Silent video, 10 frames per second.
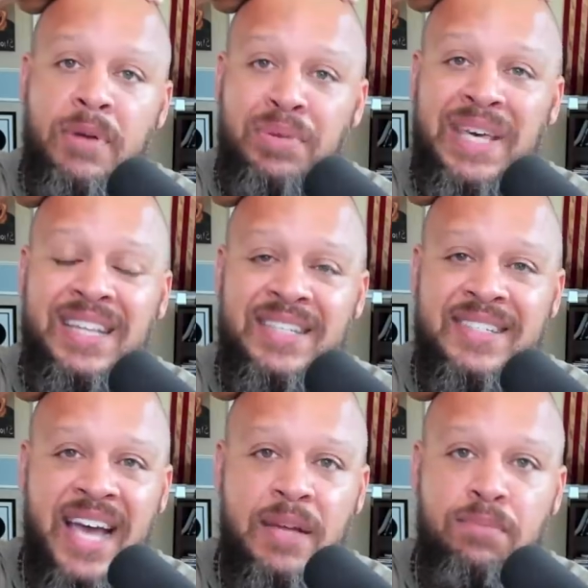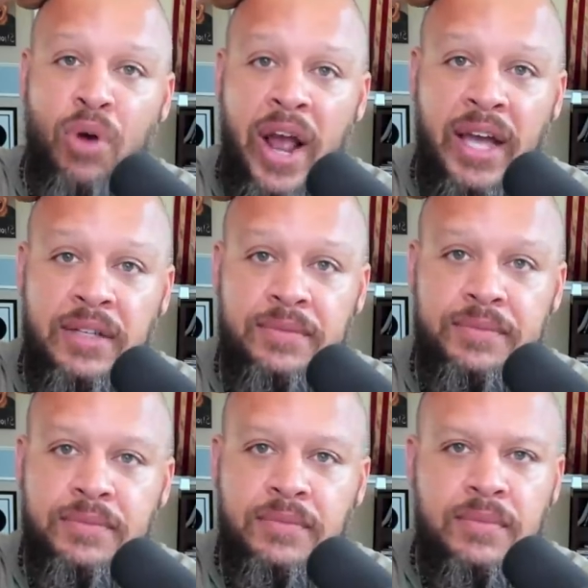being the second brain.
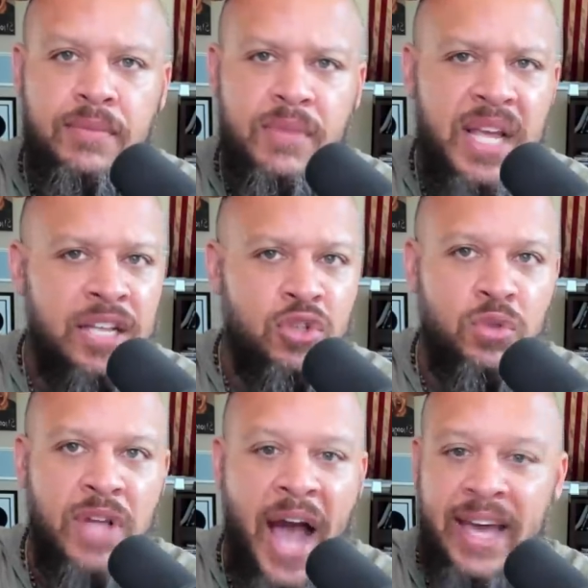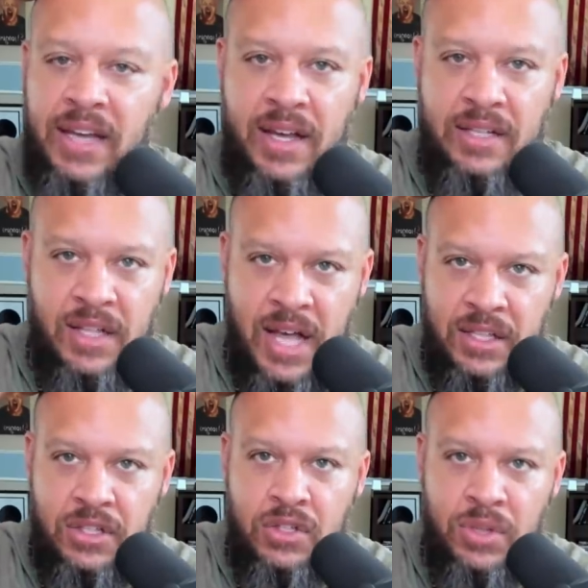And so diet has a lot
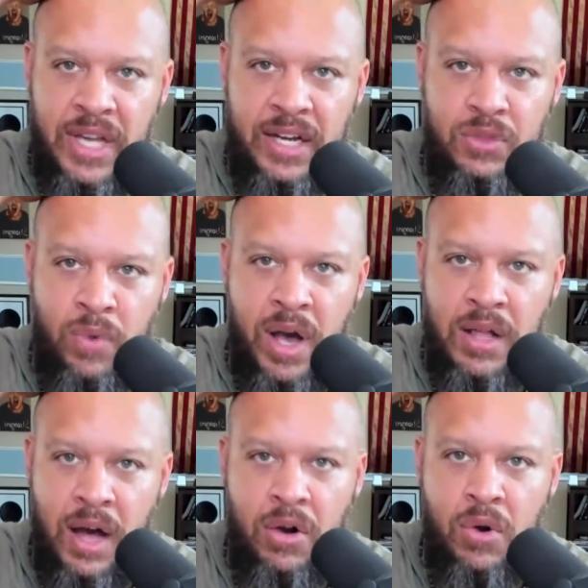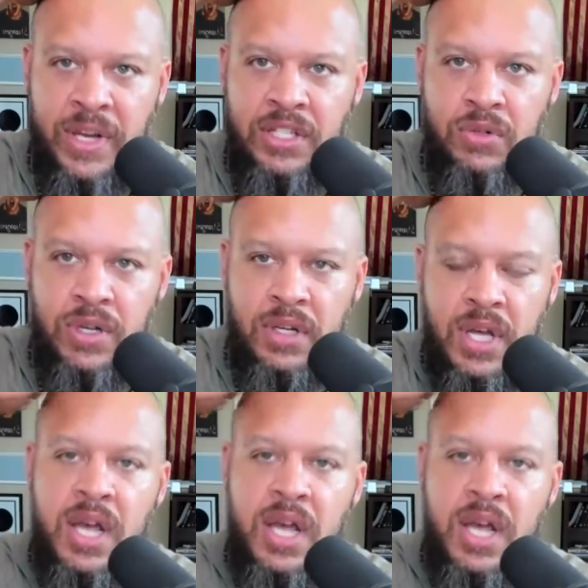to do with that as well. I'll go into it.